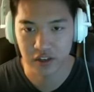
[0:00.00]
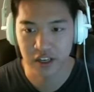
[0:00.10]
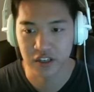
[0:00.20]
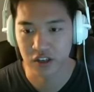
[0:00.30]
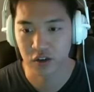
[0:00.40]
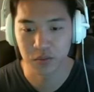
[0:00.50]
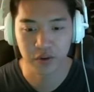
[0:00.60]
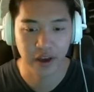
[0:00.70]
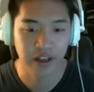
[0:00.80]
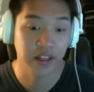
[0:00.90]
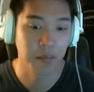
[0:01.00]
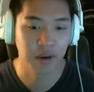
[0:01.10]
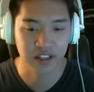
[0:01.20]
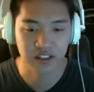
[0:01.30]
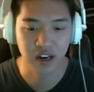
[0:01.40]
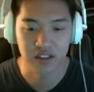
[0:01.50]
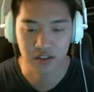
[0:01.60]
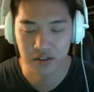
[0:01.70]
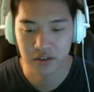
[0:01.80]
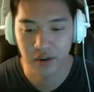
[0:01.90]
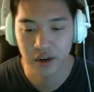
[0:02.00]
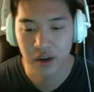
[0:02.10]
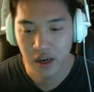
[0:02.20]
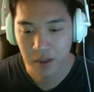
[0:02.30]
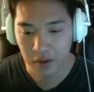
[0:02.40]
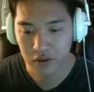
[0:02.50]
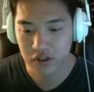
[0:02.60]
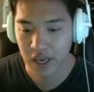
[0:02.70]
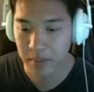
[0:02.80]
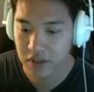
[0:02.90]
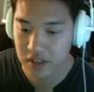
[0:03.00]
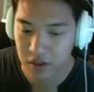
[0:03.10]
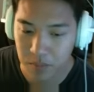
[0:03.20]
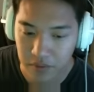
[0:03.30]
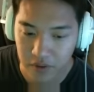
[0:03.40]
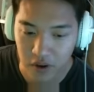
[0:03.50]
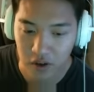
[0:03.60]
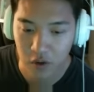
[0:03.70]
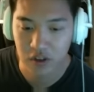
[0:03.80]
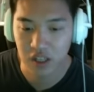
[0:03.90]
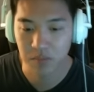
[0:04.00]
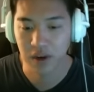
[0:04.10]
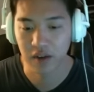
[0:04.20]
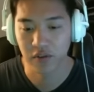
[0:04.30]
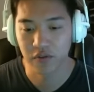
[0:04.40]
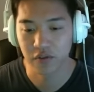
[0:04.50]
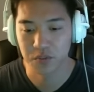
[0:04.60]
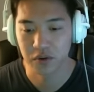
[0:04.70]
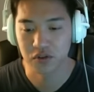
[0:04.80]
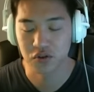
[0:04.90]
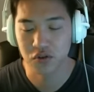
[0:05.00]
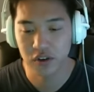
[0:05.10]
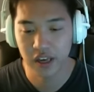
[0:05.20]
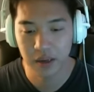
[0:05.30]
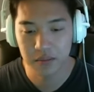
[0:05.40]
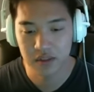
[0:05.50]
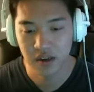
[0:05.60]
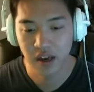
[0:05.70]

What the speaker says: an inch and it'll move that many dots on the screen. Most gamers tend to prefer lower DPI for first-person shooter games